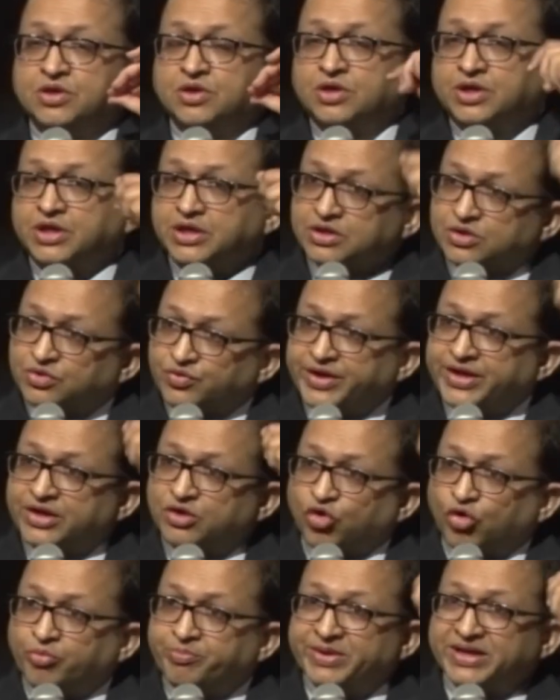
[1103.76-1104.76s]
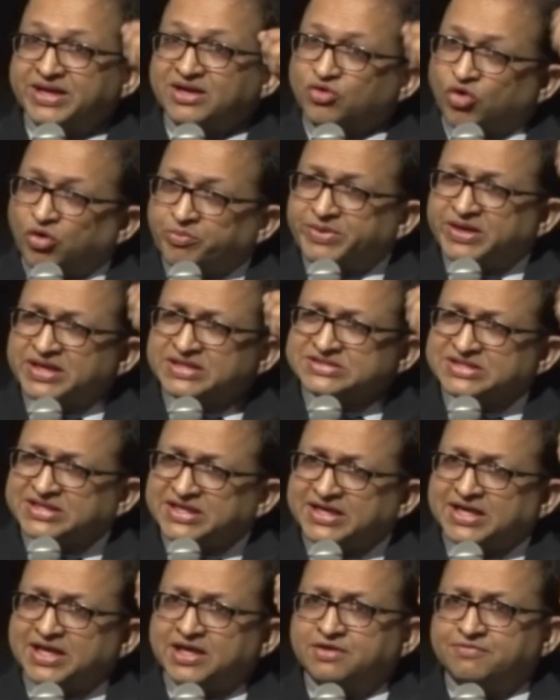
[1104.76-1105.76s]
including combing. Combing is a
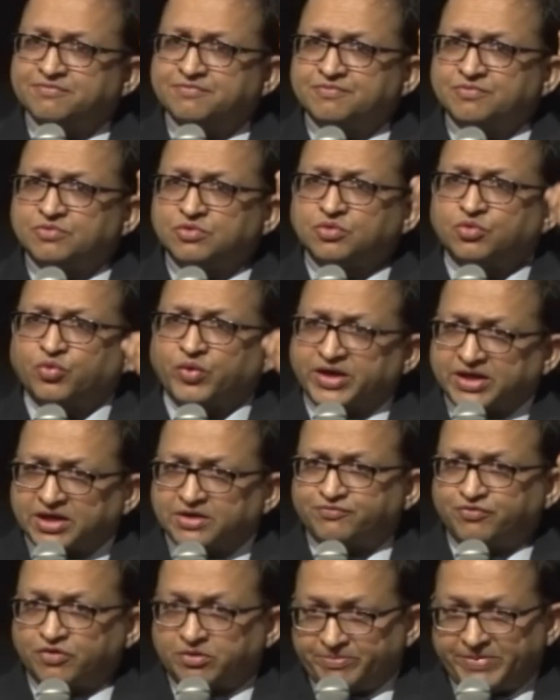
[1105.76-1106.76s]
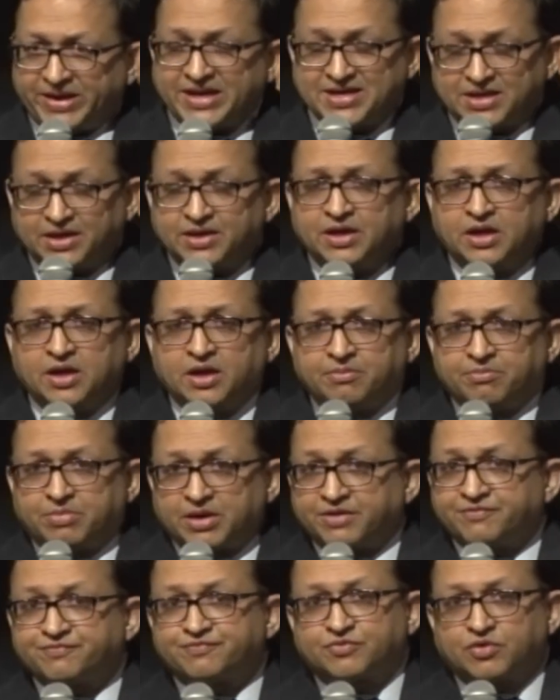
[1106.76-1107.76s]
little quicker for men, but
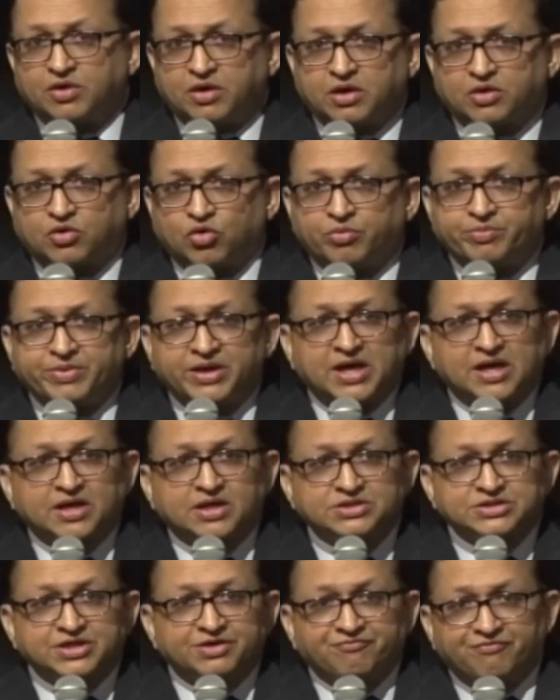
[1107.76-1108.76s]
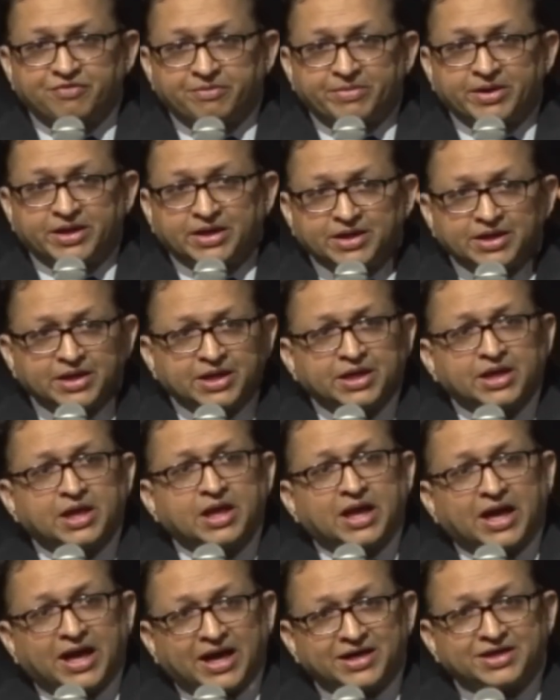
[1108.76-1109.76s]
if combing occurs in women
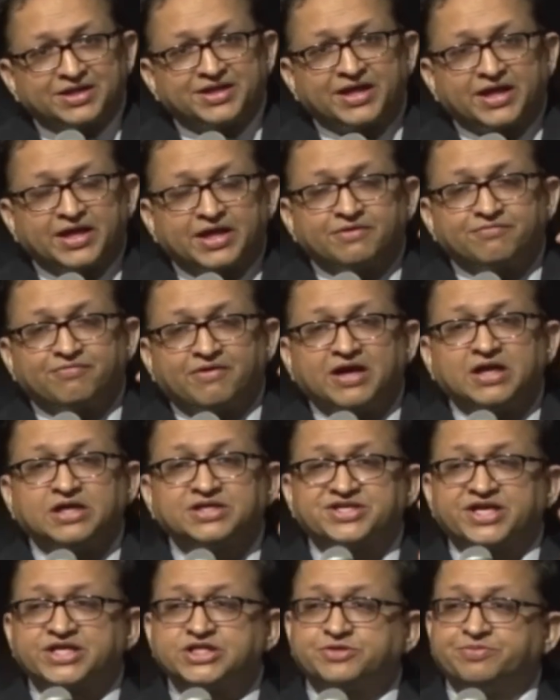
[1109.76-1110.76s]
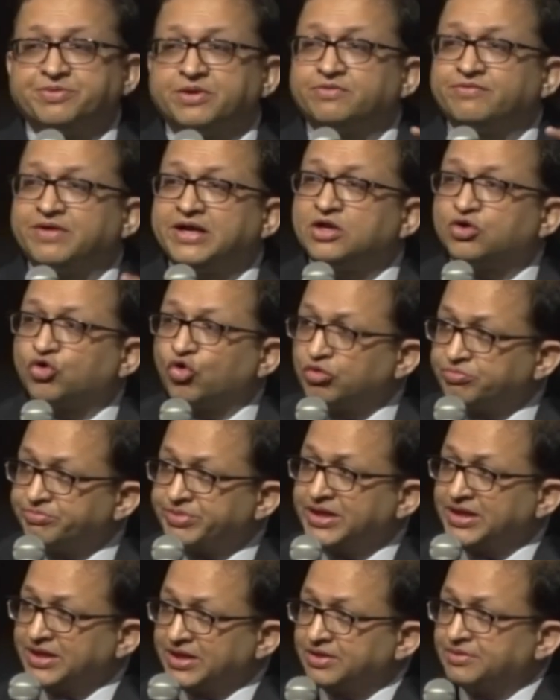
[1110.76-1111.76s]
and they find chest pain while
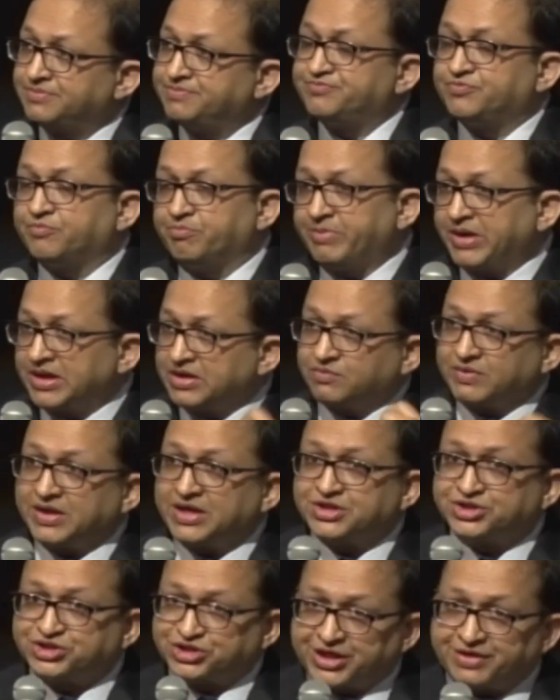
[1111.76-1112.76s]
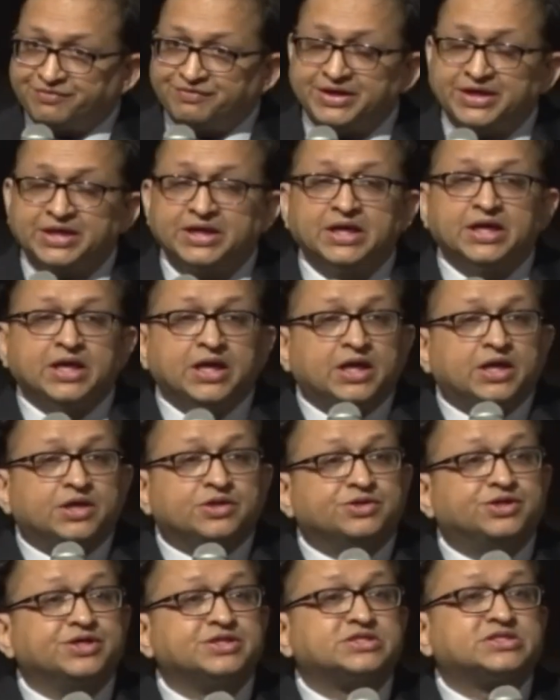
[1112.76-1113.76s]
combing, men while shaving,
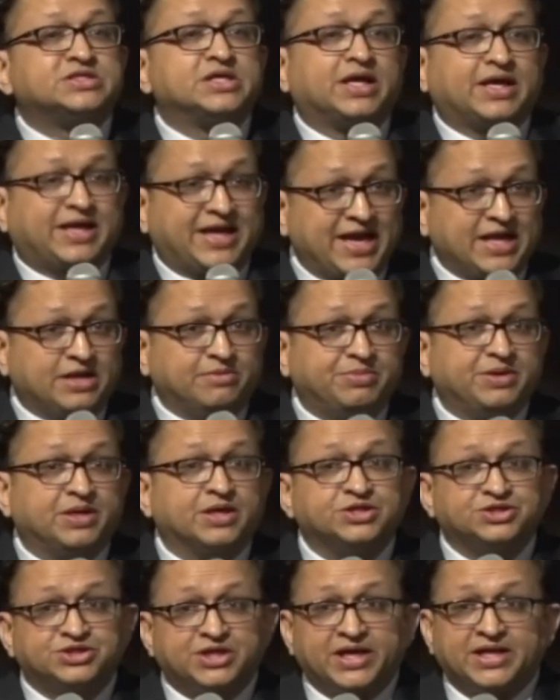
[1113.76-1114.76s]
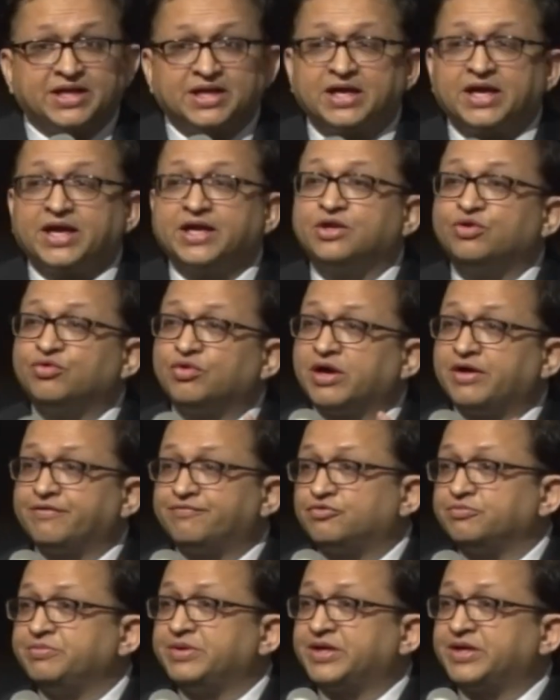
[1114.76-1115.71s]
this can be angina and you have to be